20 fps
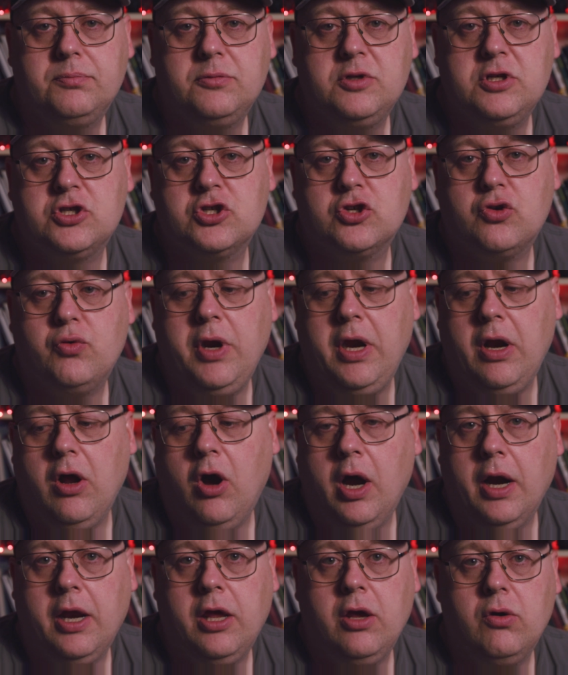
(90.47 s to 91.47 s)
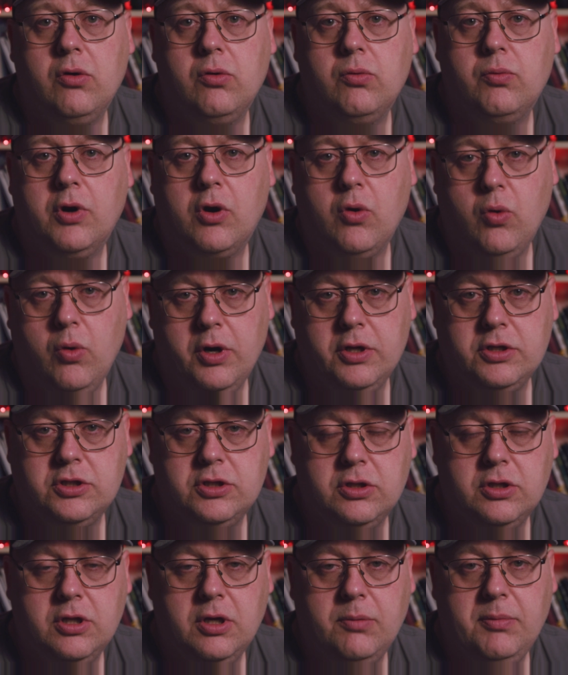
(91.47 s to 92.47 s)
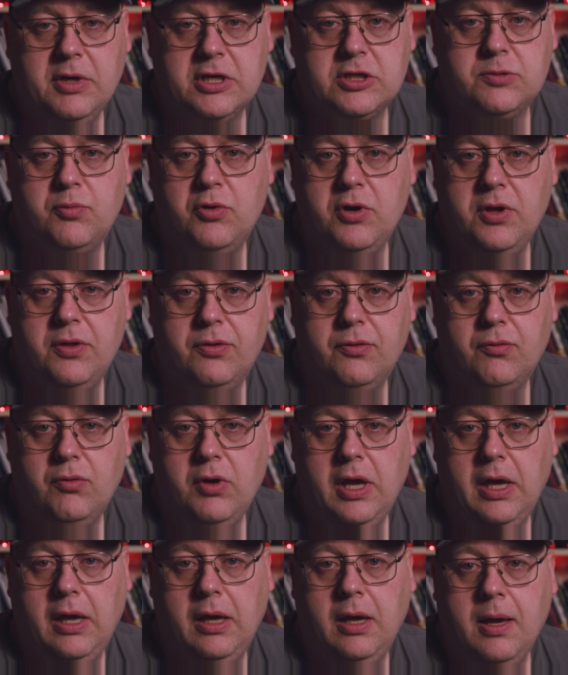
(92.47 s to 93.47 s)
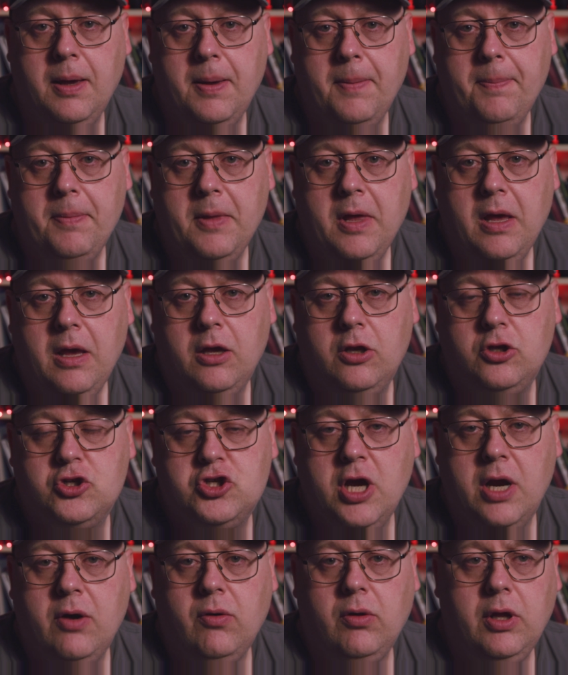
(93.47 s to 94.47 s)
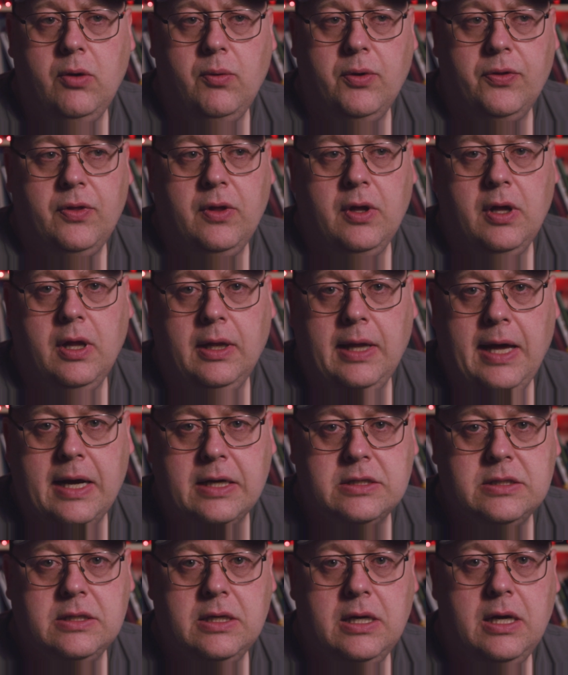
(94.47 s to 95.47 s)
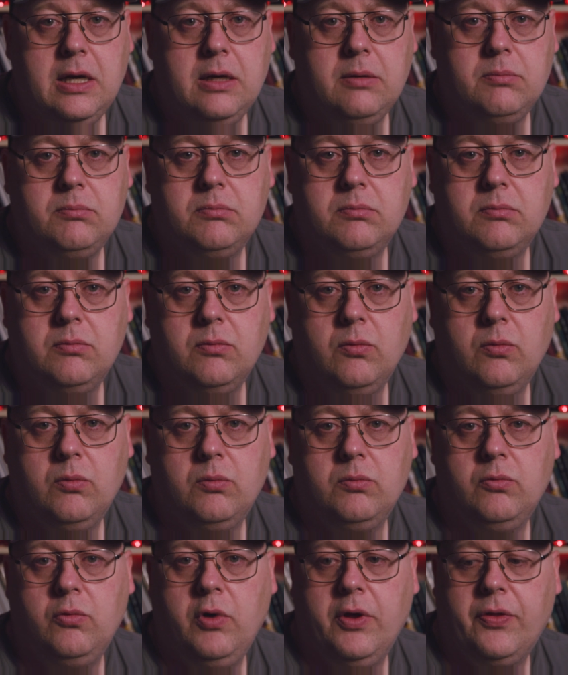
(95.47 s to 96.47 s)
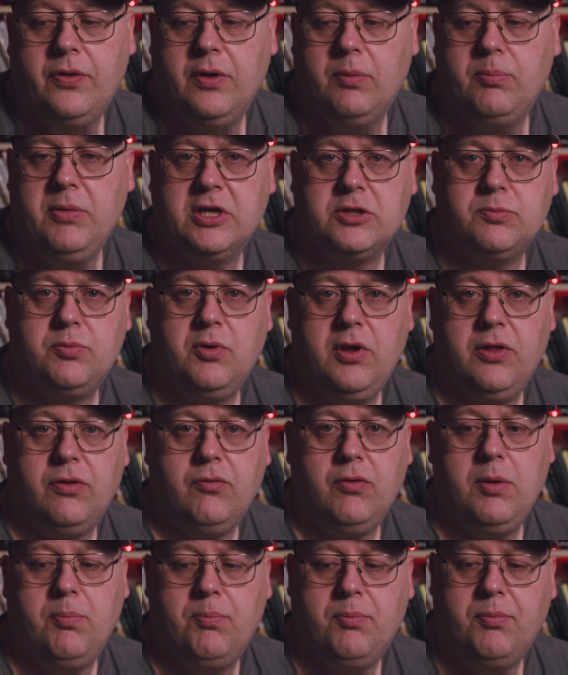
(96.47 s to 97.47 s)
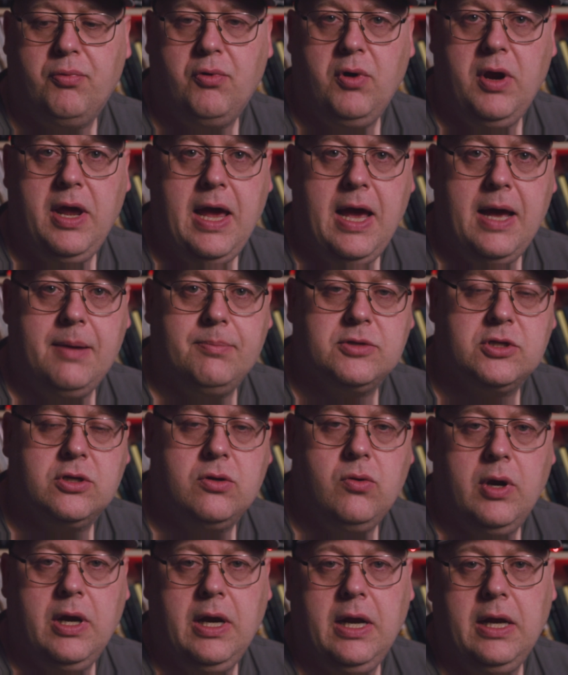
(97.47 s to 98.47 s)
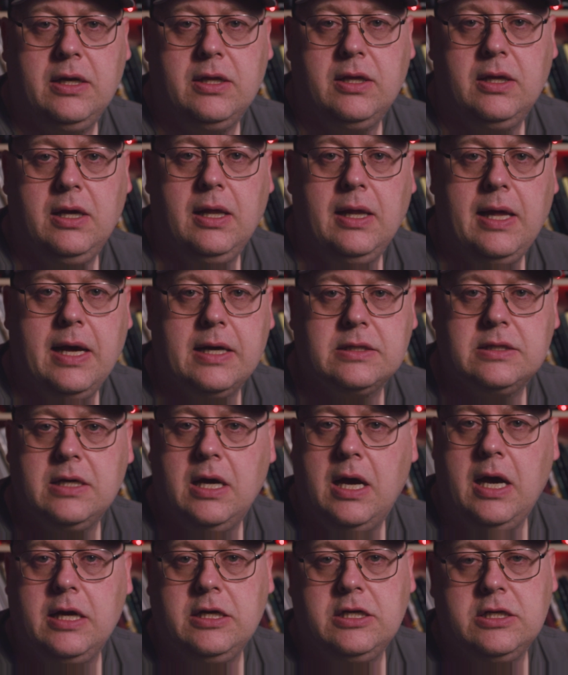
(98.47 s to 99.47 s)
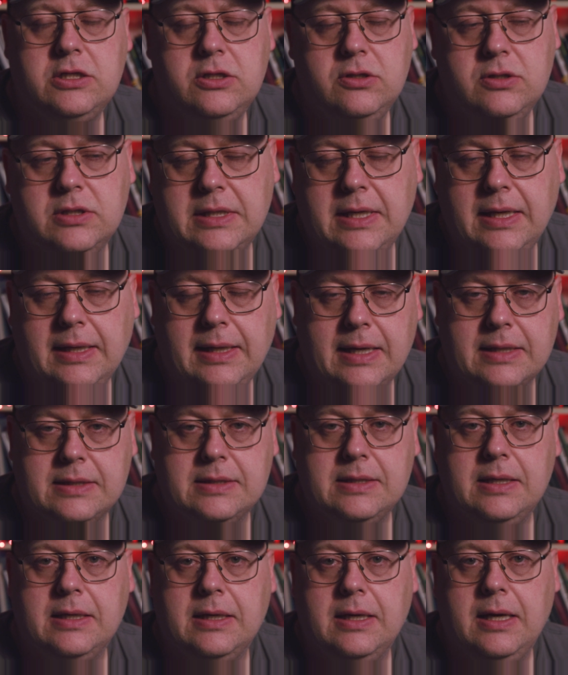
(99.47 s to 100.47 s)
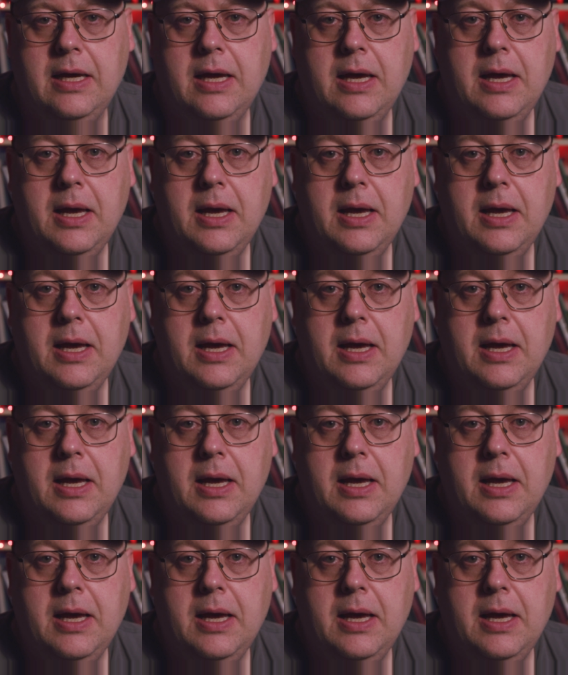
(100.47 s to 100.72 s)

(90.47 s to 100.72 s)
discrete audio recorded to the Mix Pre 3. Generally with the Alexa, with the Mix Pre 3 preamps going into the Alexa, I just use the Alexa